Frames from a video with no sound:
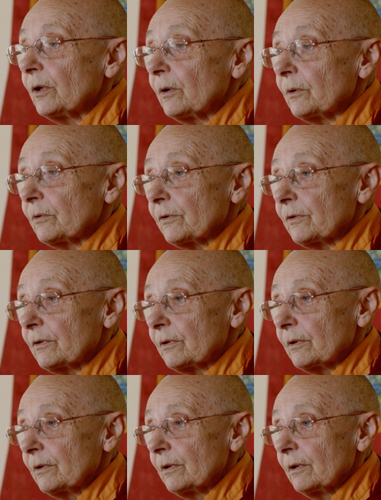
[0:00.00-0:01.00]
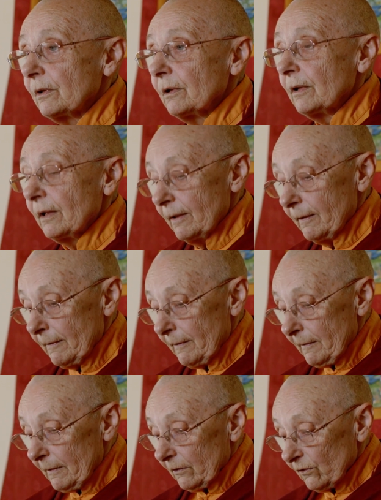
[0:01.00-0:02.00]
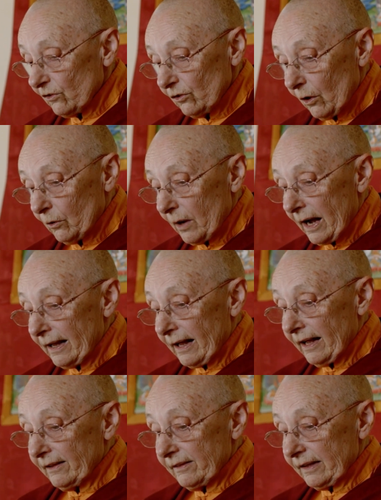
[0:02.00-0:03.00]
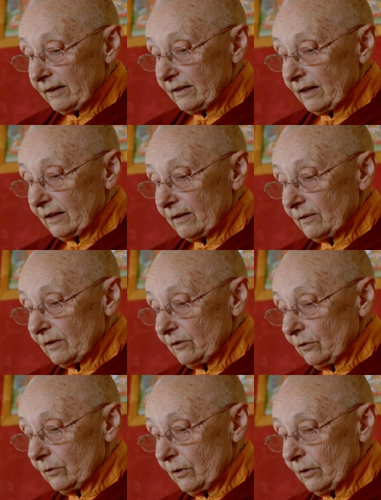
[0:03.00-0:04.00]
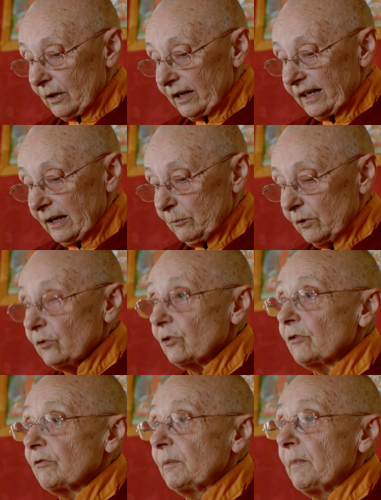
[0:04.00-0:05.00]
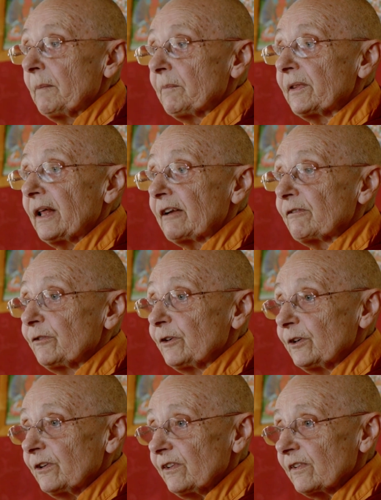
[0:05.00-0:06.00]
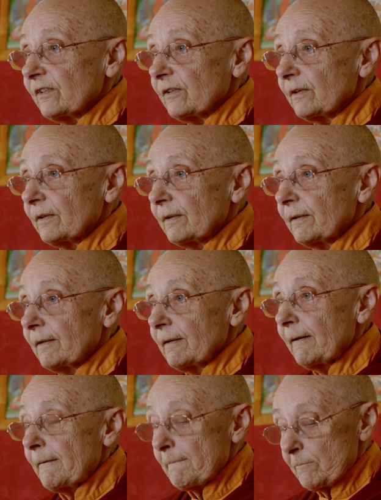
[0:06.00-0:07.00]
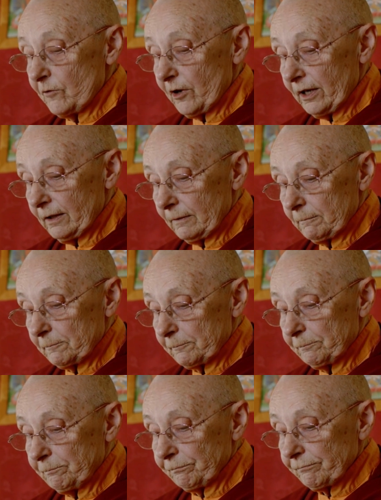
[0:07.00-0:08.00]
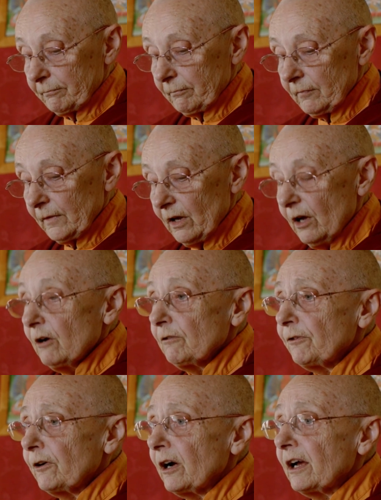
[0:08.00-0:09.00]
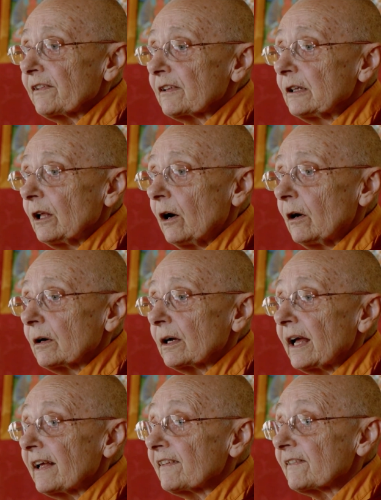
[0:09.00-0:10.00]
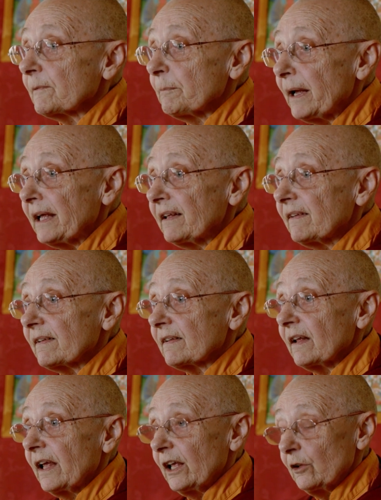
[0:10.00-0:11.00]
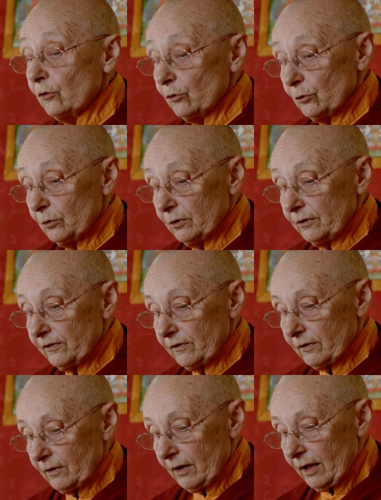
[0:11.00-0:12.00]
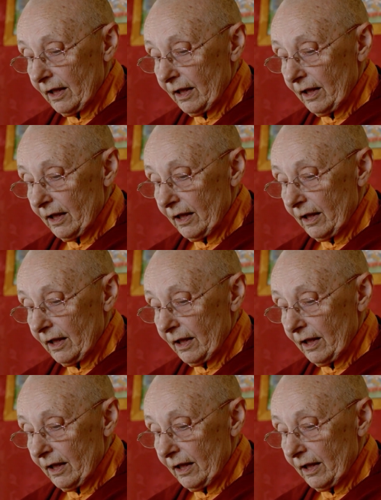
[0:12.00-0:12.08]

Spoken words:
knows? So I think that, again, we should remember that verse, right? For as long as space endures,